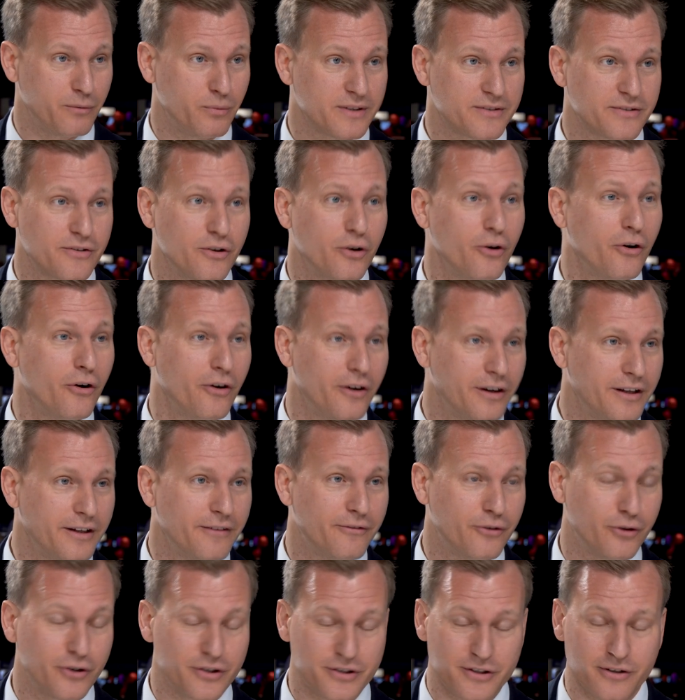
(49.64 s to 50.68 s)
with the early
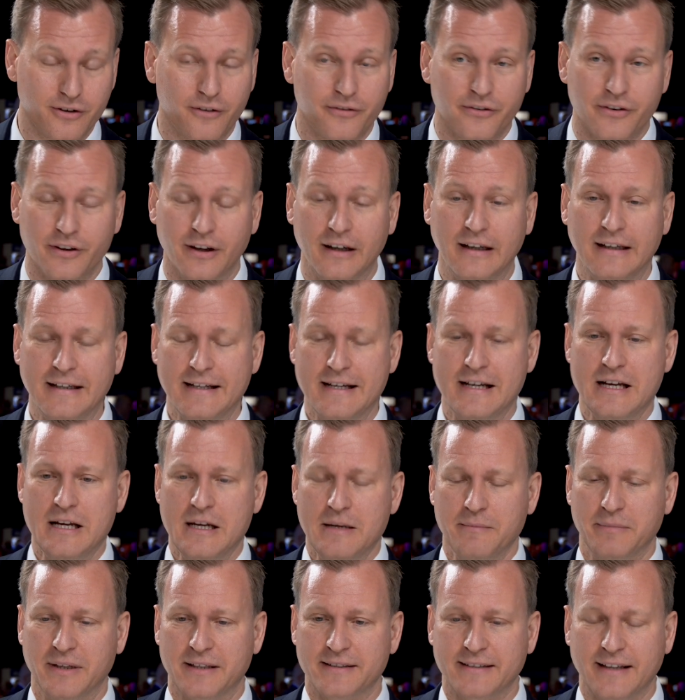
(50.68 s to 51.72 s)
version of the
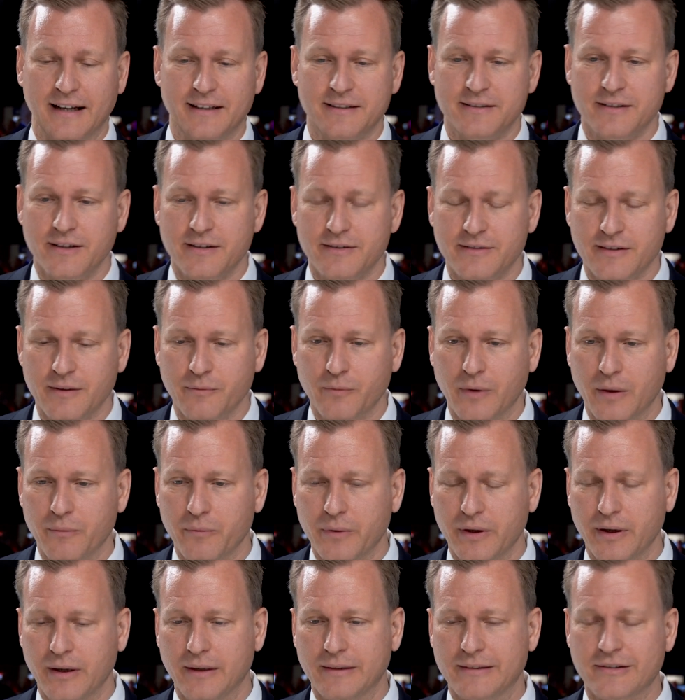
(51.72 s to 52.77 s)
Pascal system when
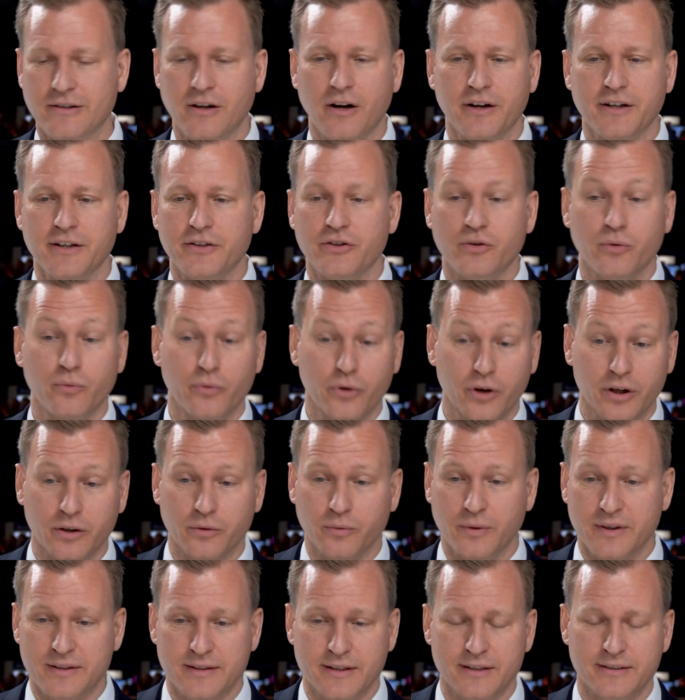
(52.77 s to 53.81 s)
we started to work
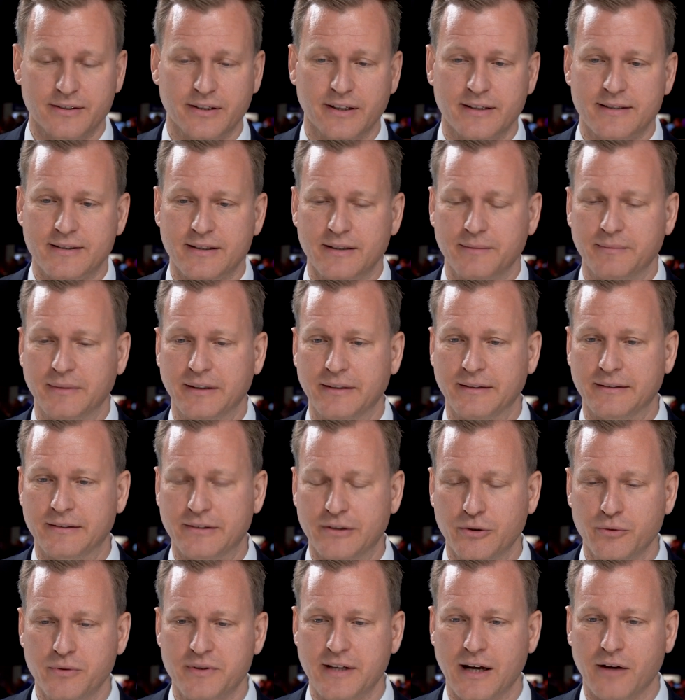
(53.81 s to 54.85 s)
with this system in
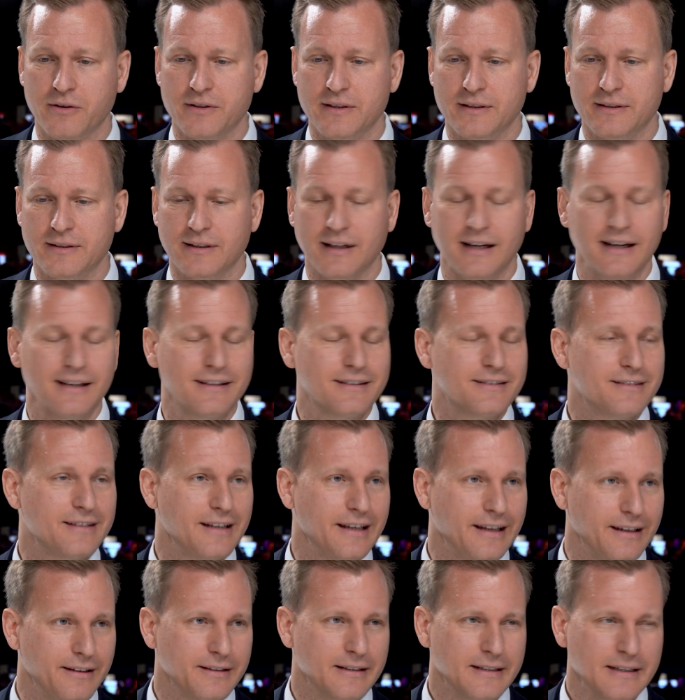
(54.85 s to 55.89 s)

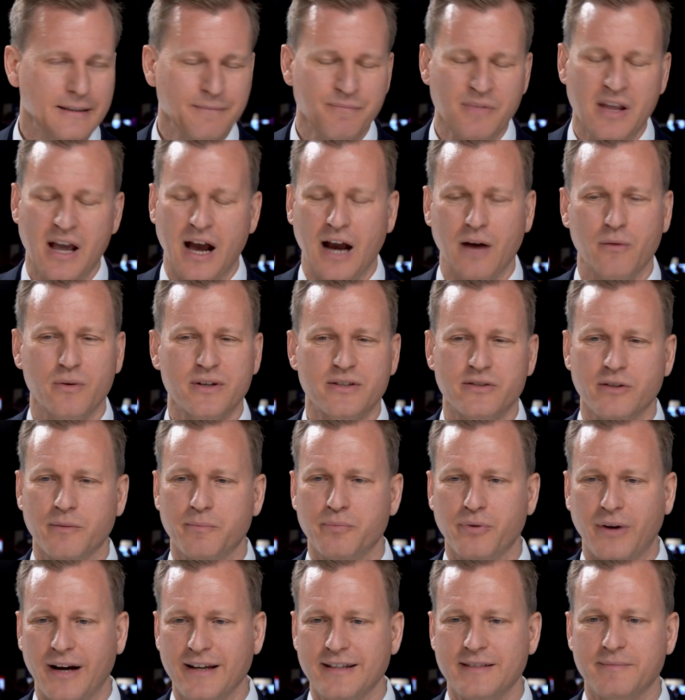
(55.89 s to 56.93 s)
2019. I was
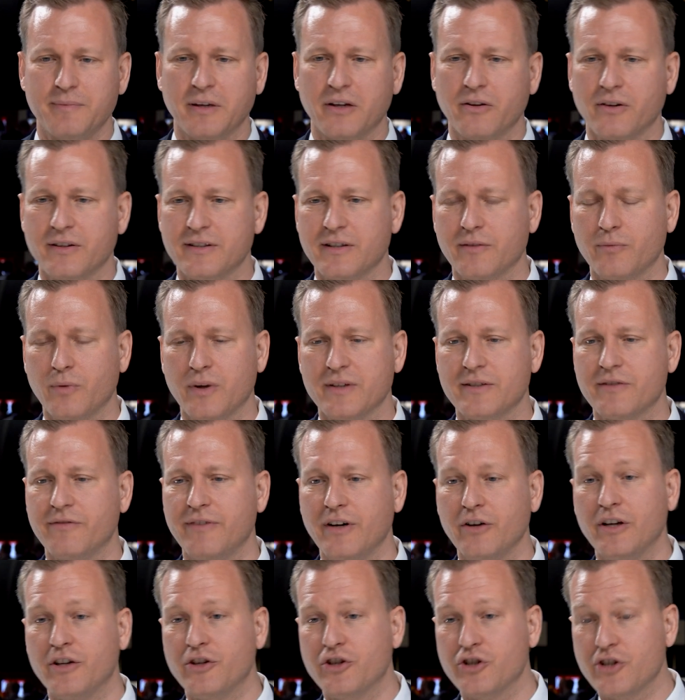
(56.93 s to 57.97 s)
surprised because it was a
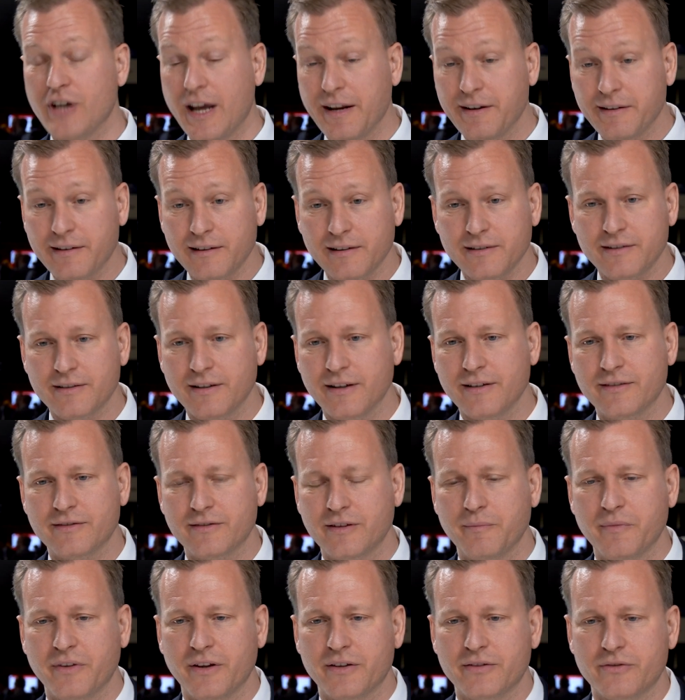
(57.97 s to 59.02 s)
very gentle
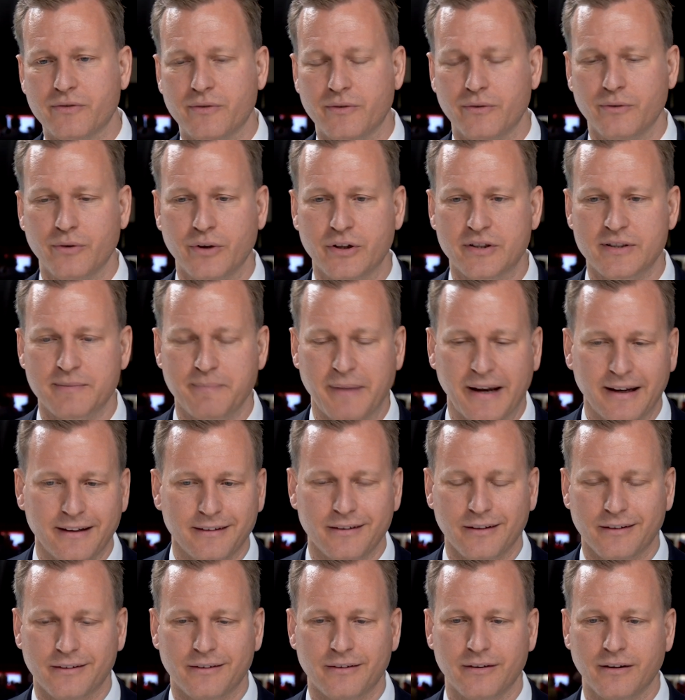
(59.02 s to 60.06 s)
system that
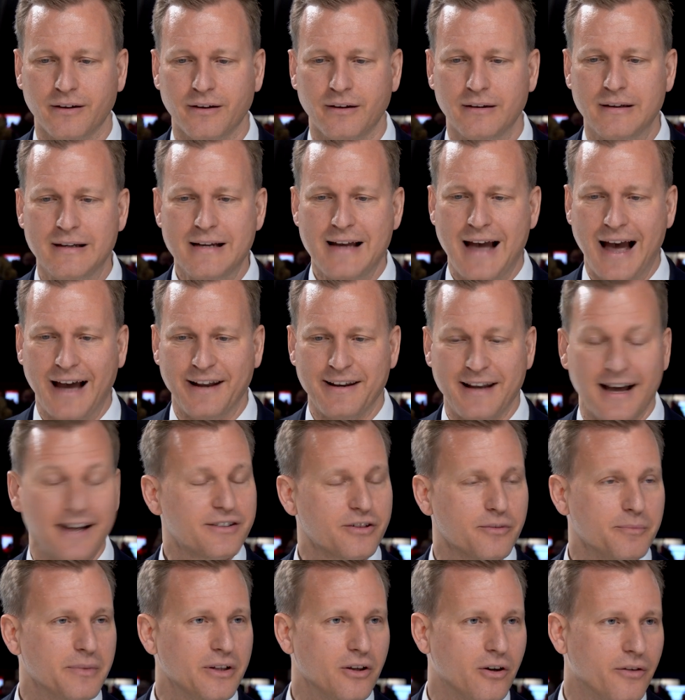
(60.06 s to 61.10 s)
respected the
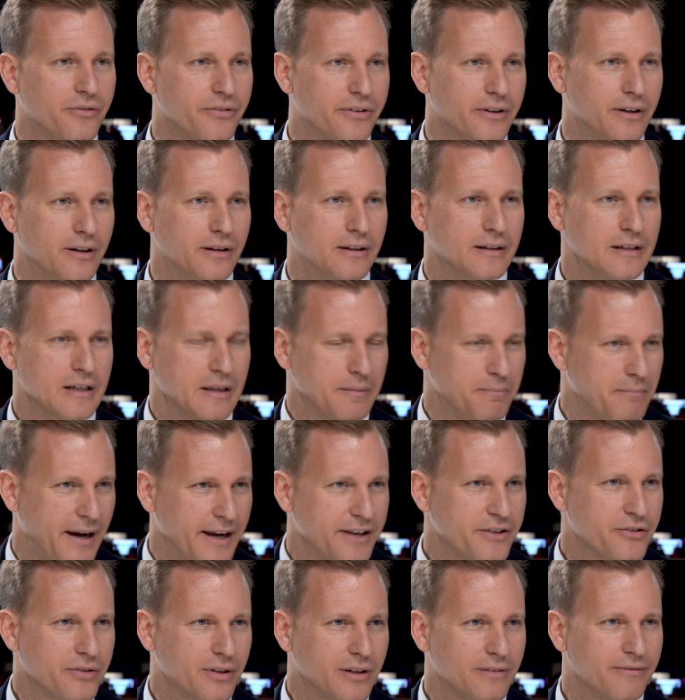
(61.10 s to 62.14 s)
anatomy of the
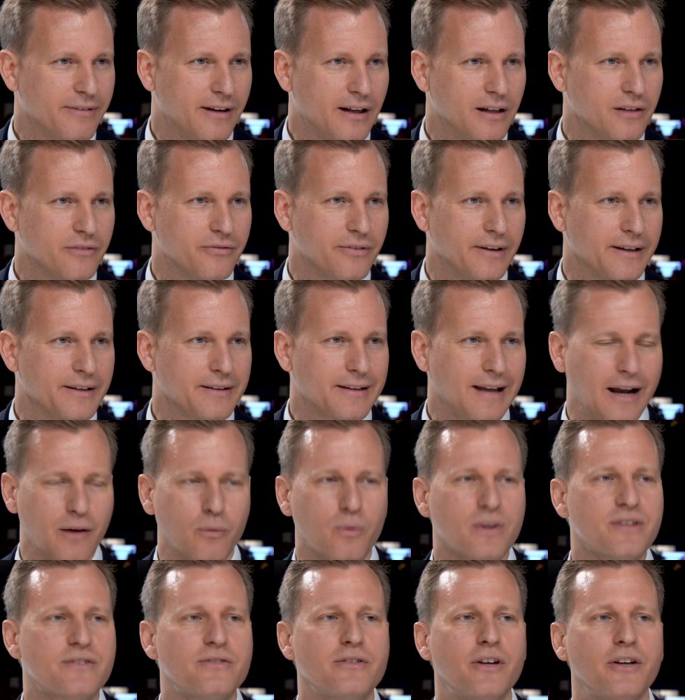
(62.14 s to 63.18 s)
mitral valve and I
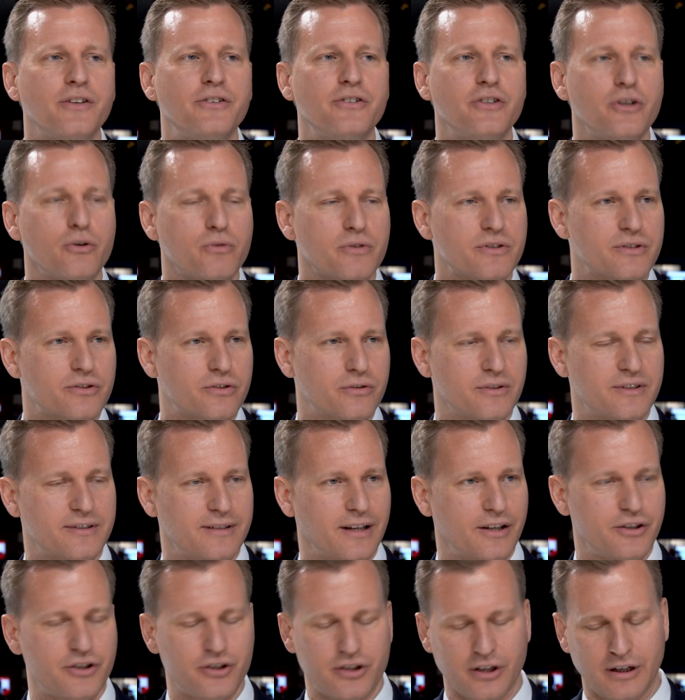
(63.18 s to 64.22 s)
was not used to
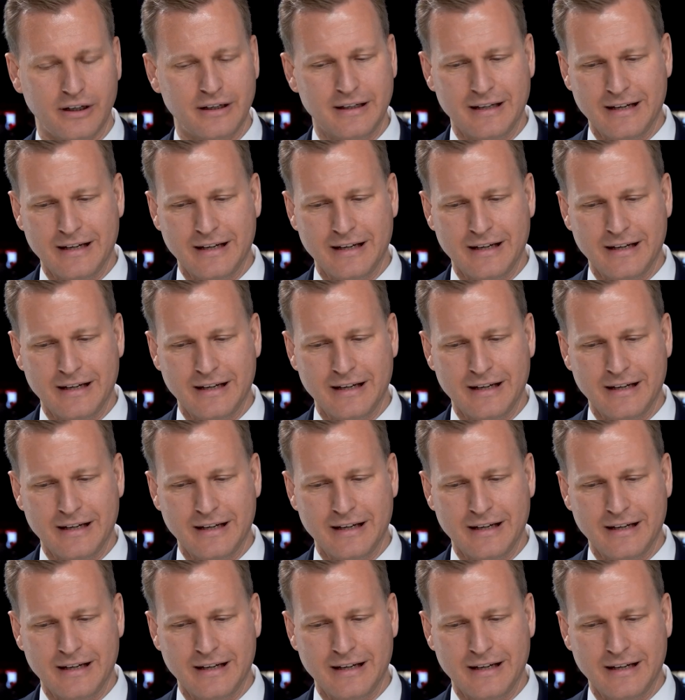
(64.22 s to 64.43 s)
such a